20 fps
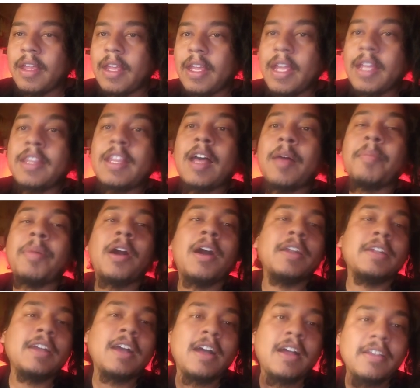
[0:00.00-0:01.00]
in that
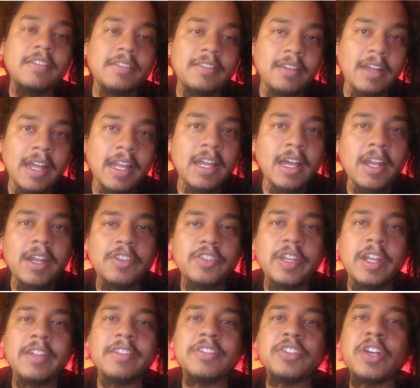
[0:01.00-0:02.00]
podcast, I got a
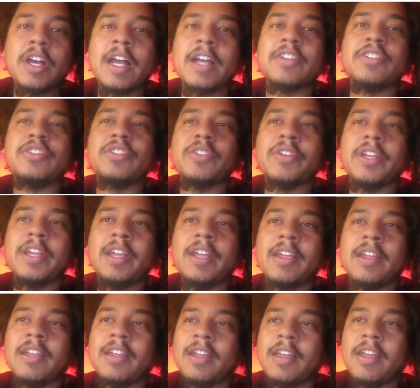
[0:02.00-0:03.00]
chance to actually
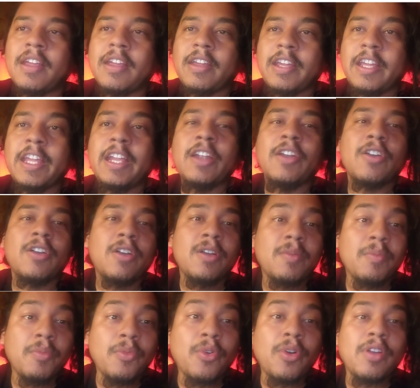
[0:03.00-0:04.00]
hear
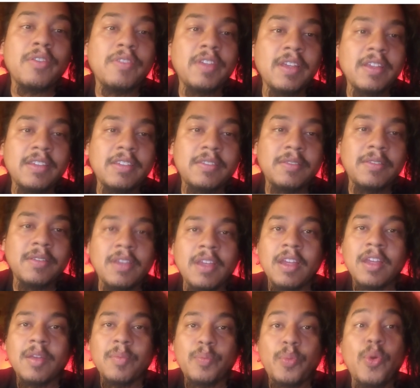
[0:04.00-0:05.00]
more of his
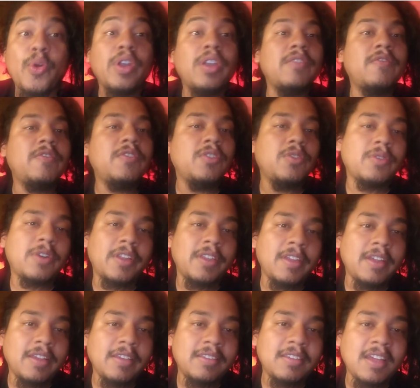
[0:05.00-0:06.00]
point of view on
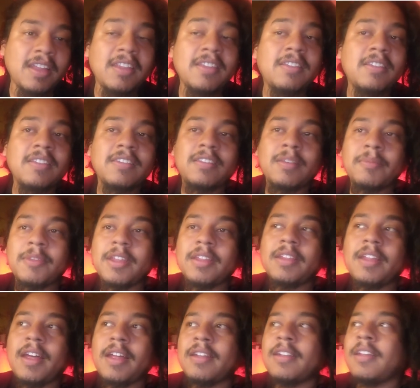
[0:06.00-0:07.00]
this. And this is something
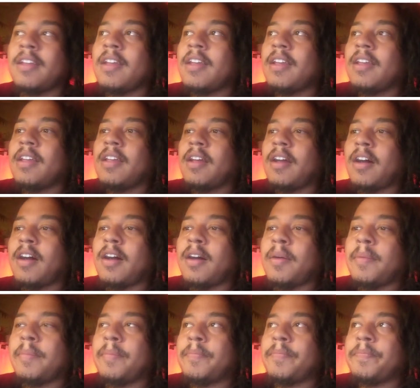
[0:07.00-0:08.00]
that
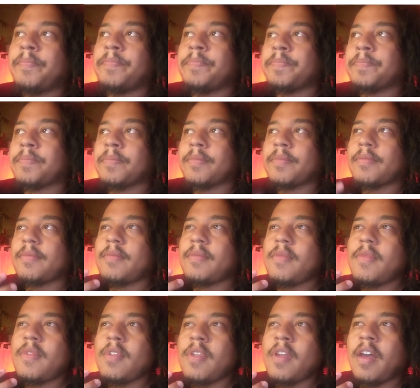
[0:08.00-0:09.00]

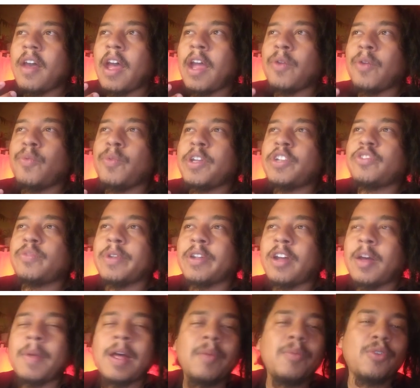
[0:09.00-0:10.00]
I wish would
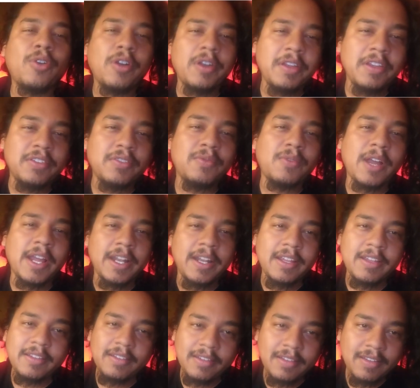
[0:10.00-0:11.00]
come out more in his
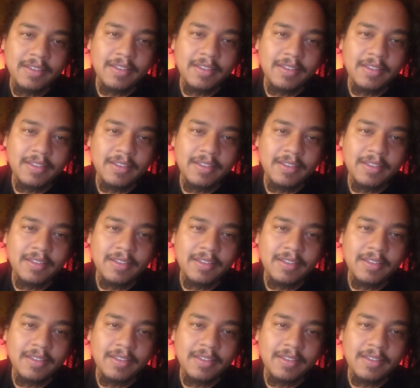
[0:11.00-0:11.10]
writing.